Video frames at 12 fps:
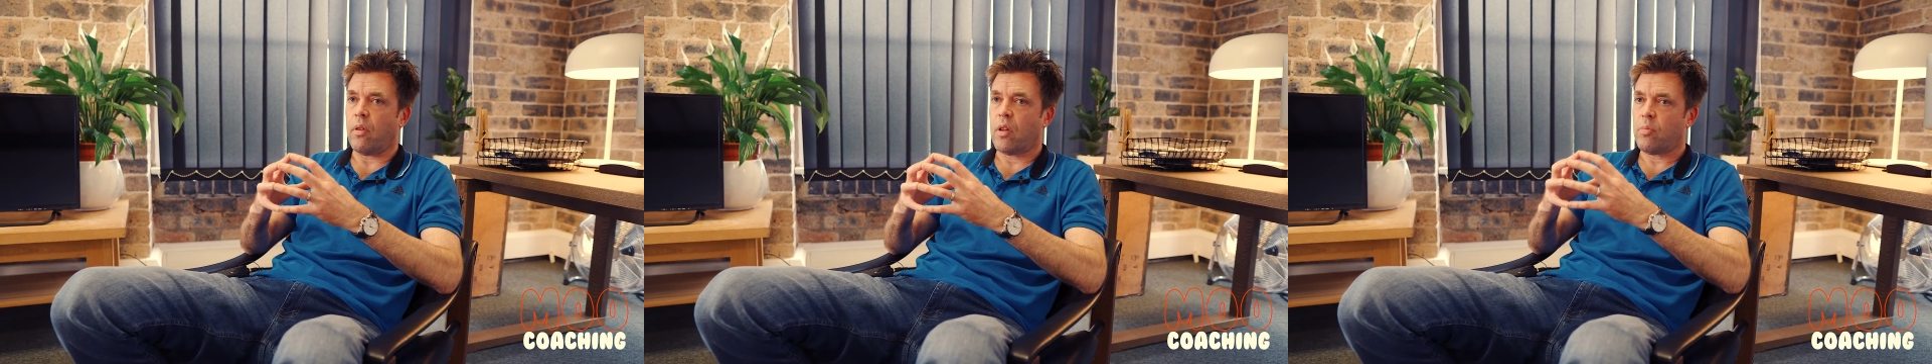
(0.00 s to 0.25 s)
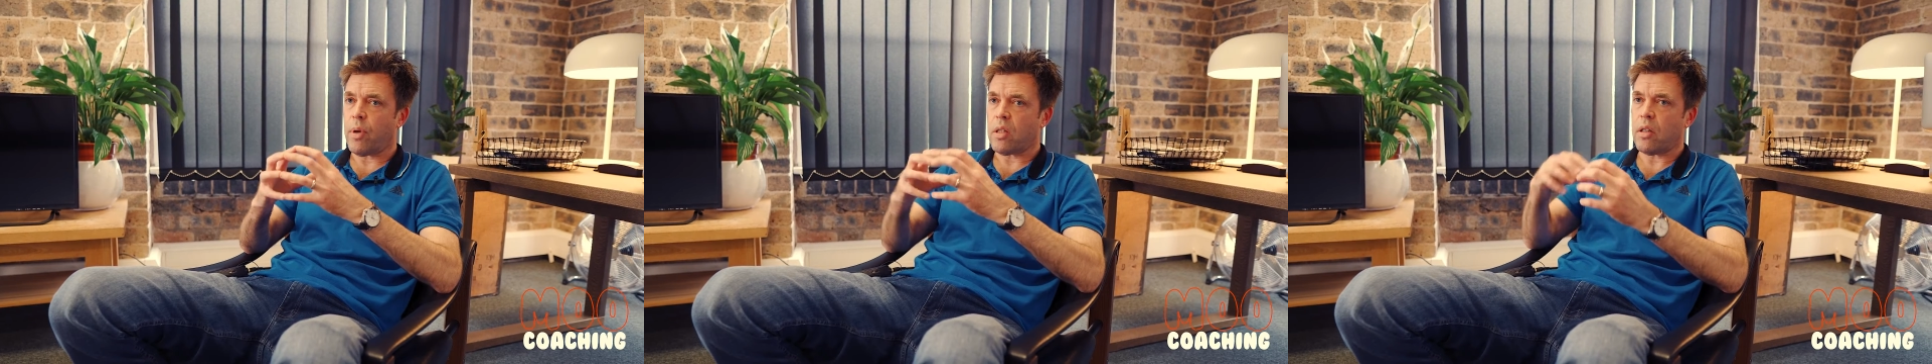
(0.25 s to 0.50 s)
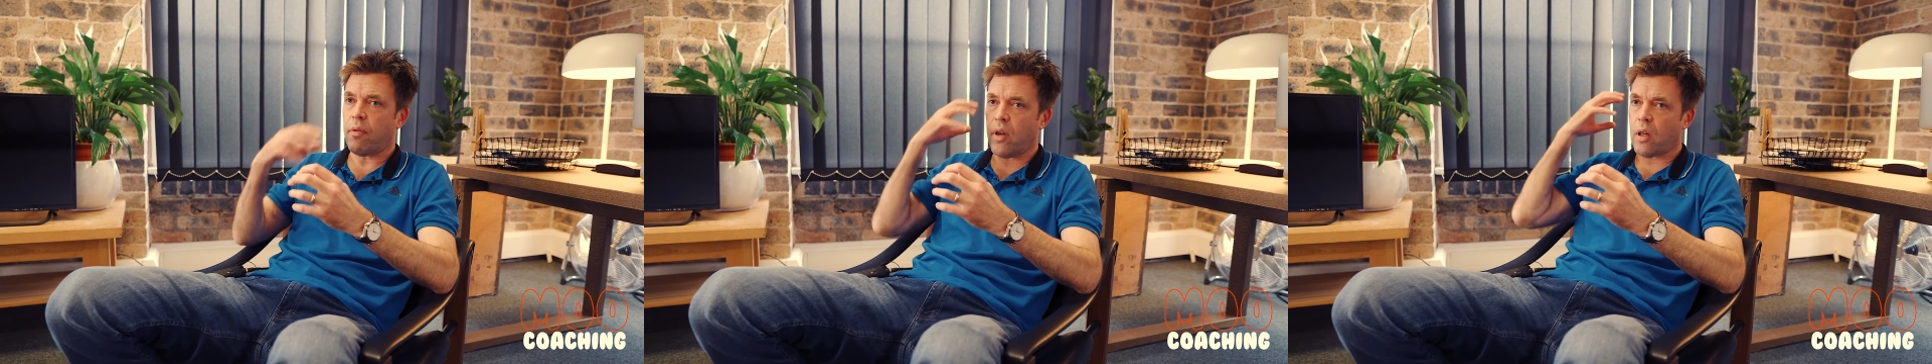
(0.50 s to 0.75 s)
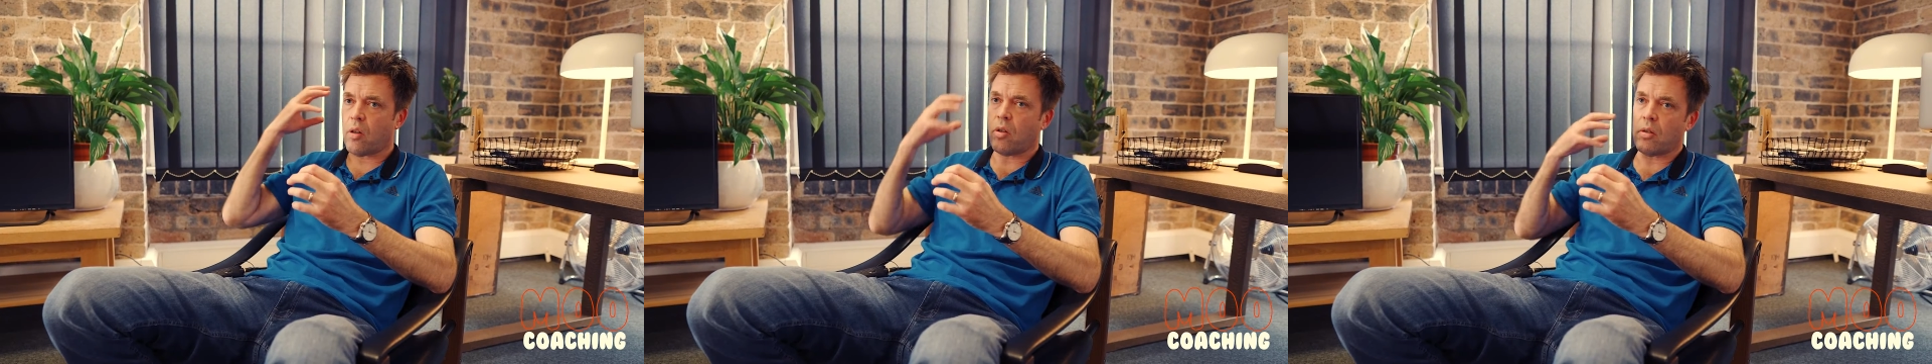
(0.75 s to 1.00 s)
especially
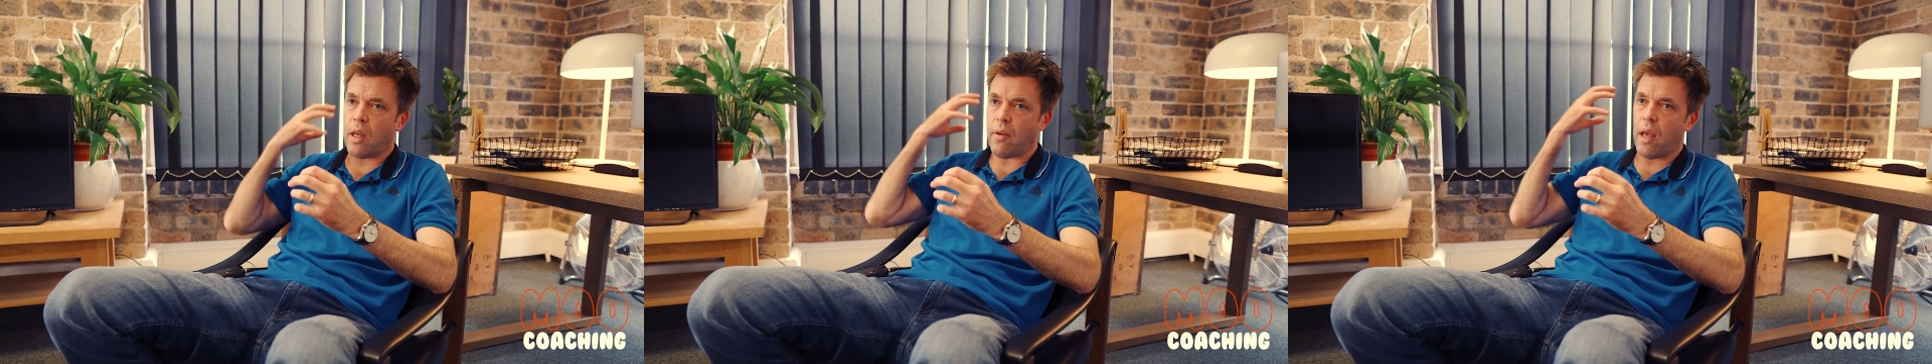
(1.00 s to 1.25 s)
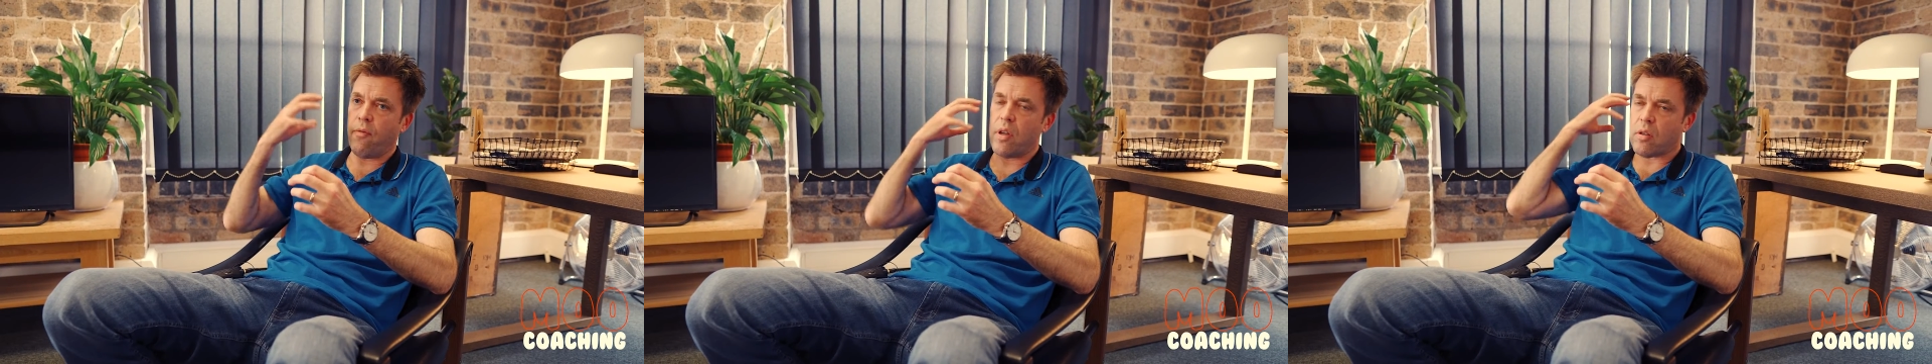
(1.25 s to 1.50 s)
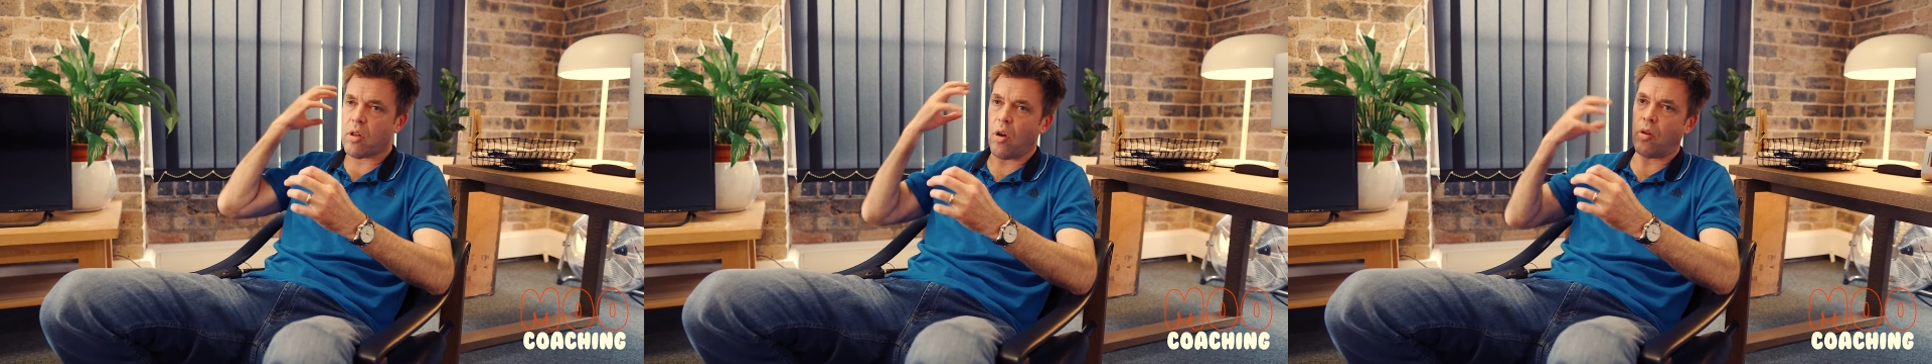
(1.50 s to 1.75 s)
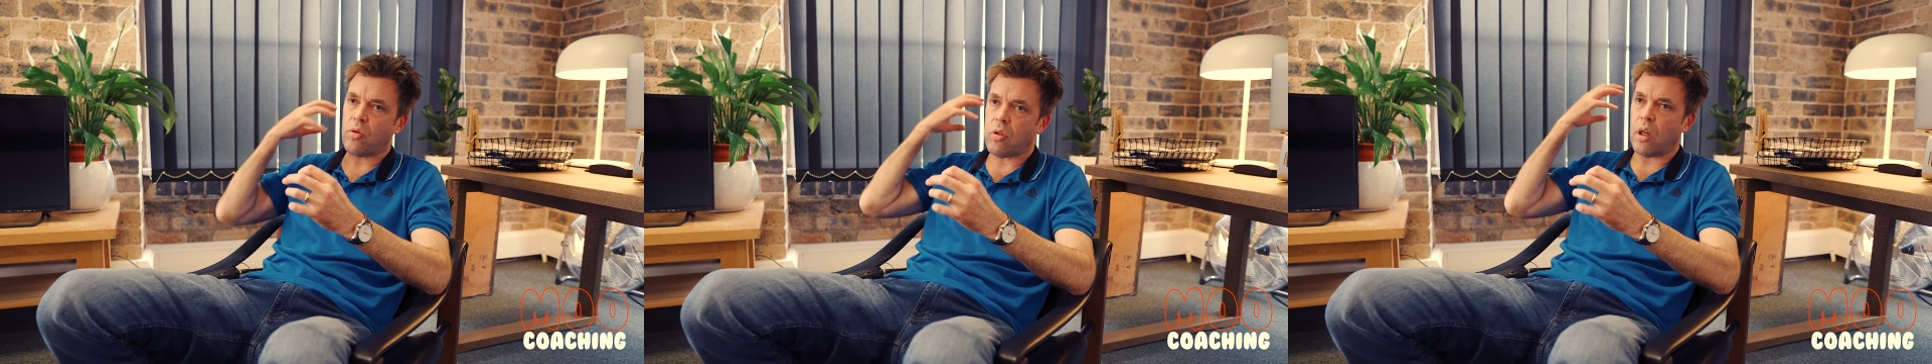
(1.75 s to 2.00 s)
if it's
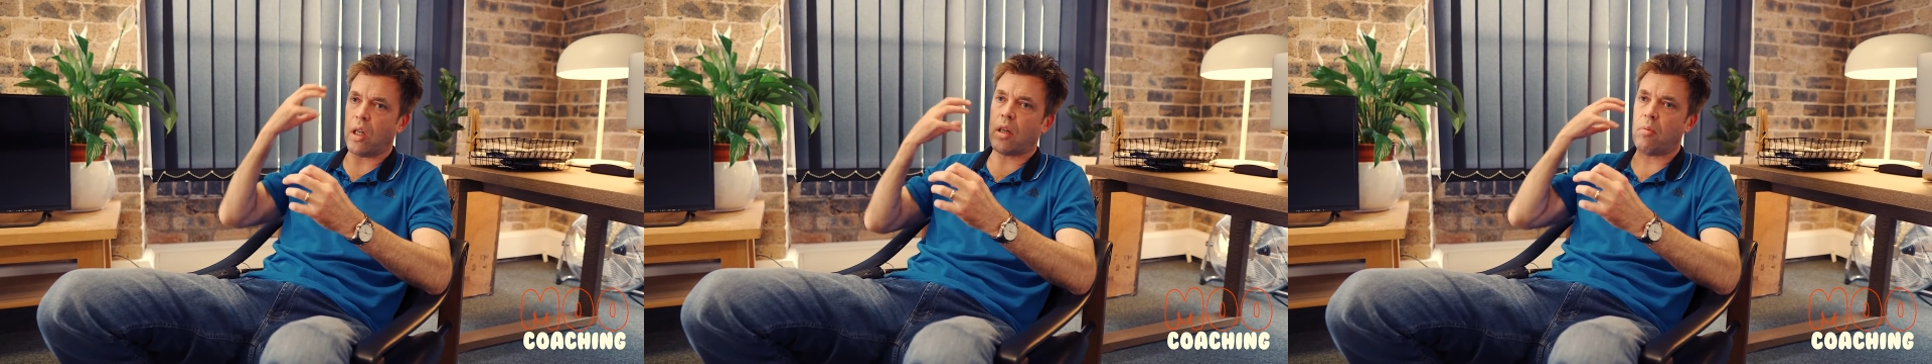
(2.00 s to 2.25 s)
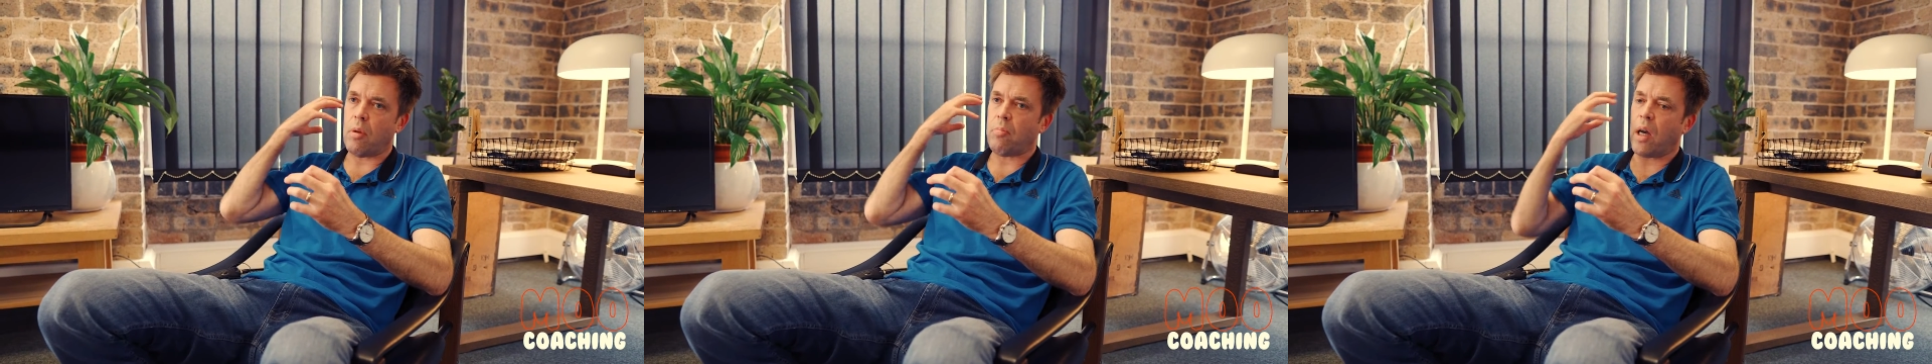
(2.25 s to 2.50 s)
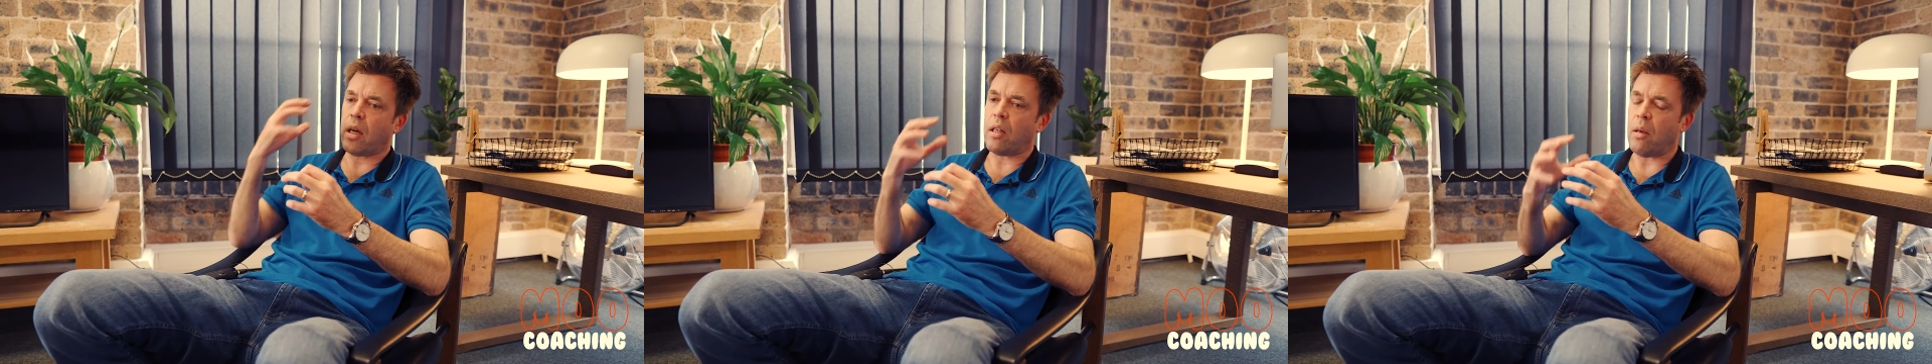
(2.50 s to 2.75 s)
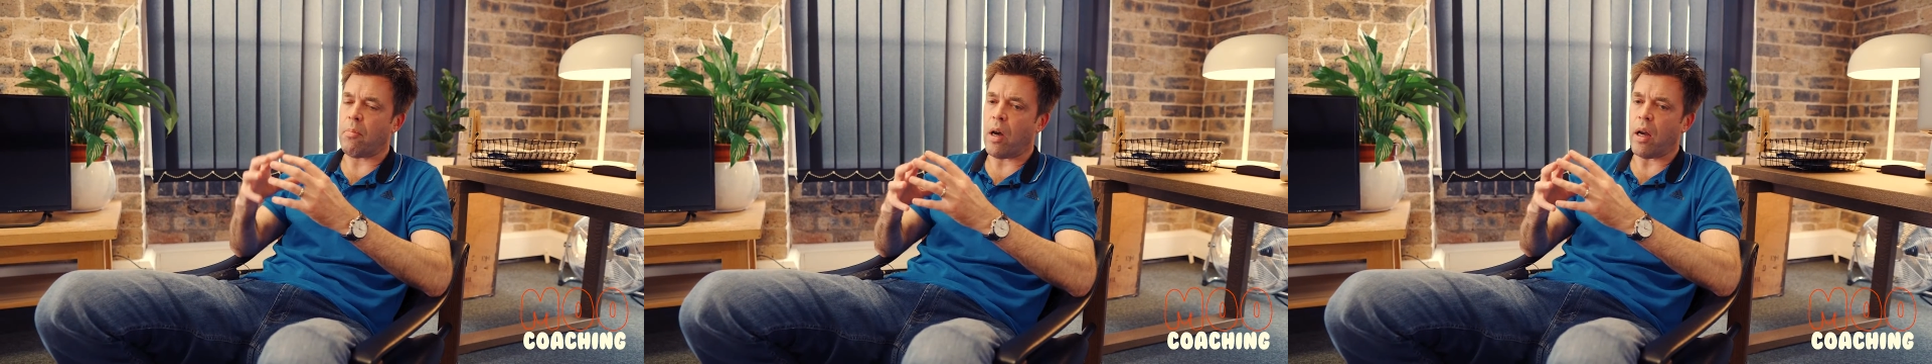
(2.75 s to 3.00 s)
constantly coming back in
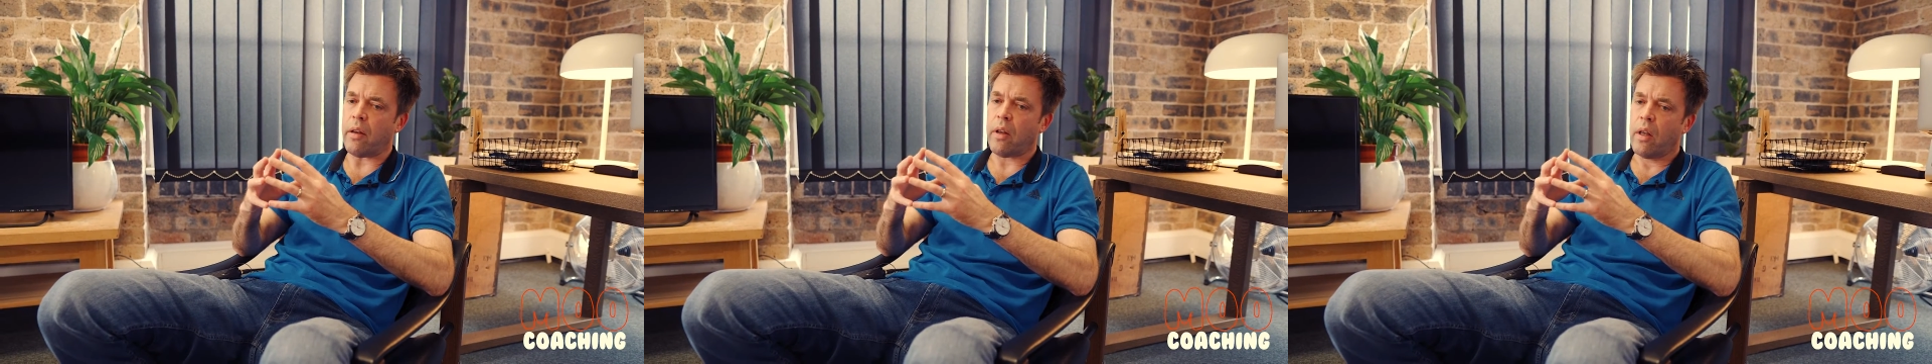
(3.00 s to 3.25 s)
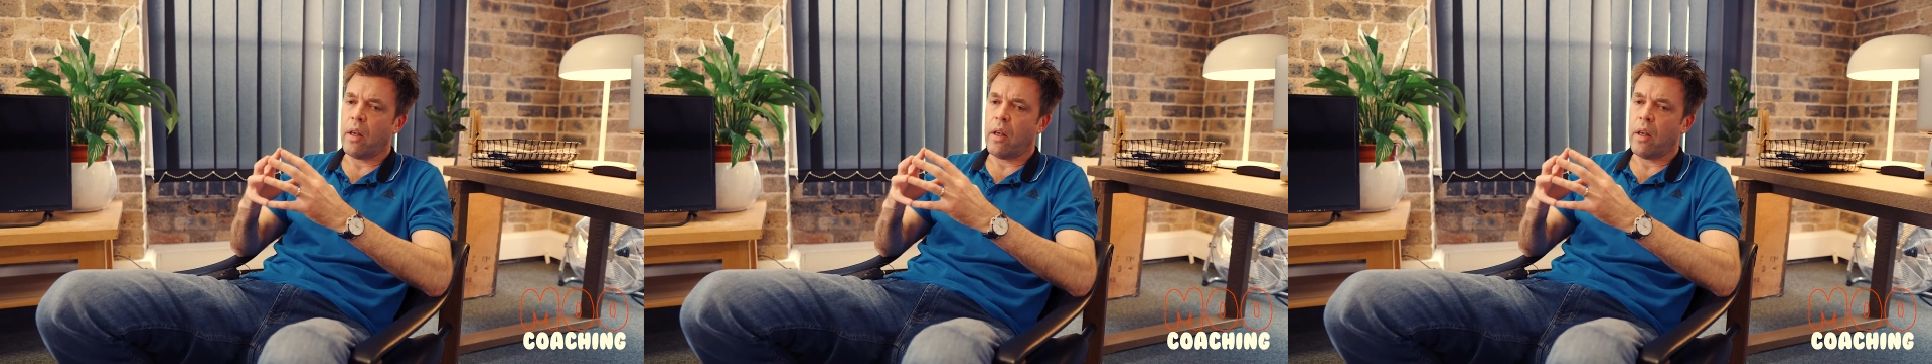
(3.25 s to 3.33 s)
your mind.